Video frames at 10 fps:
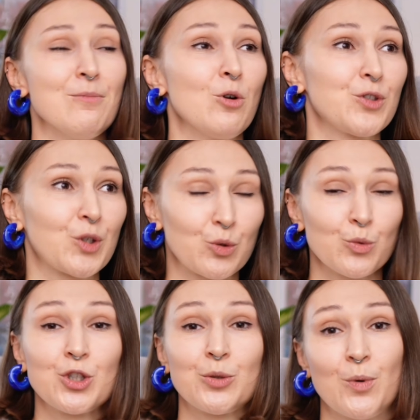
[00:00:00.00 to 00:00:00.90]
most
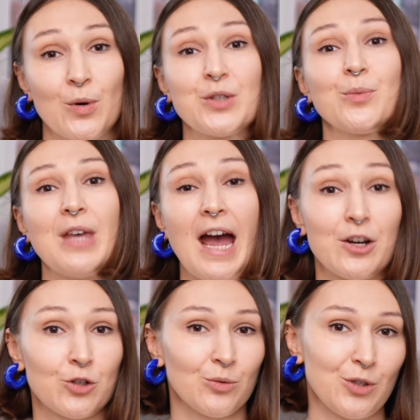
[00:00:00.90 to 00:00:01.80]
crucial points with
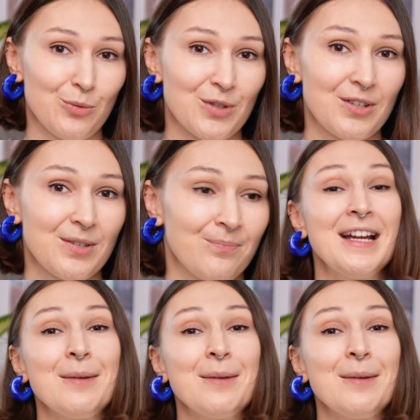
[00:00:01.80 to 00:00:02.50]
actual users.